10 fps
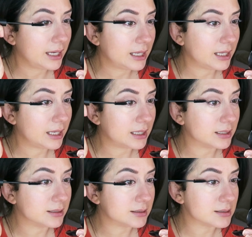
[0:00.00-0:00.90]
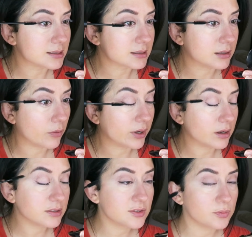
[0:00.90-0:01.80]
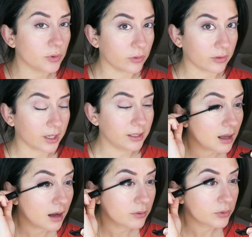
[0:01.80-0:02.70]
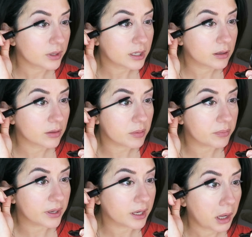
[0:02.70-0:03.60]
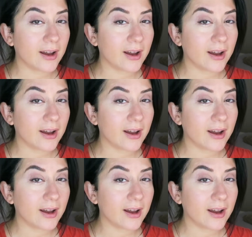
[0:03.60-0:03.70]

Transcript: It is going on smoothly, not really clumping.